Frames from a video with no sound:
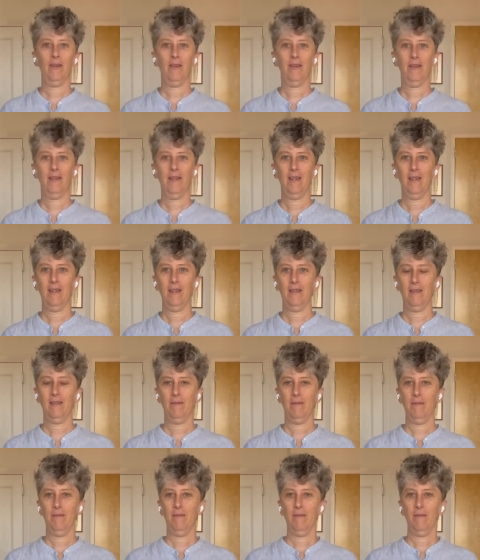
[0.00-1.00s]

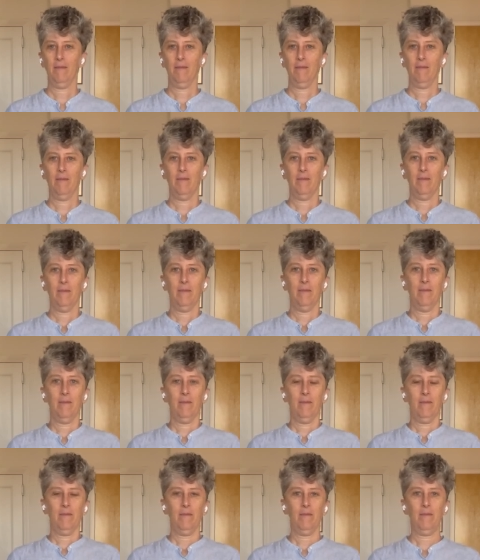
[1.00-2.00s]

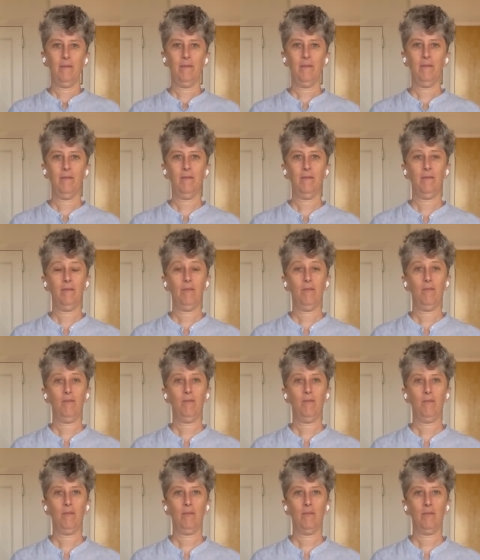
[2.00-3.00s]

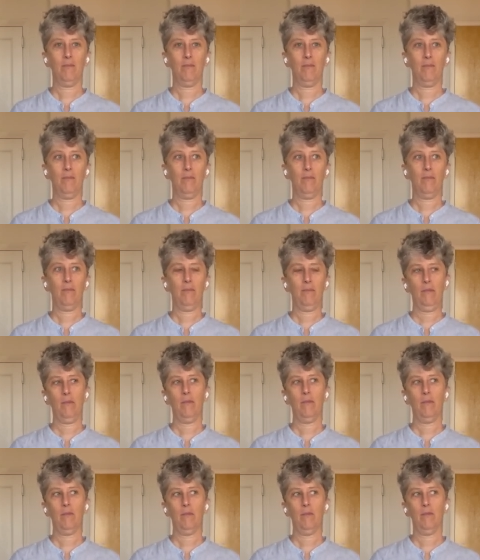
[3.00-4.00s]

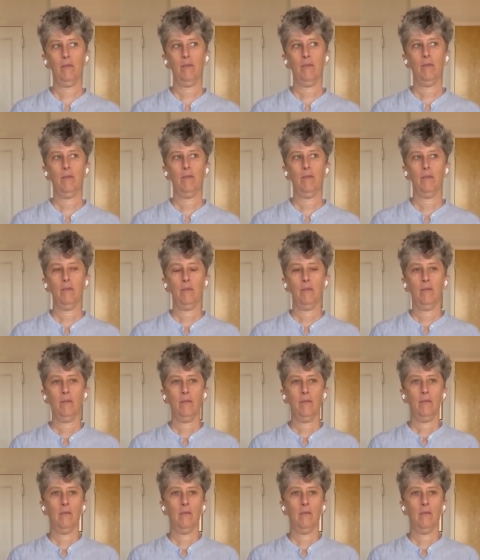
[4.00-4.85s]
Nobody speaks.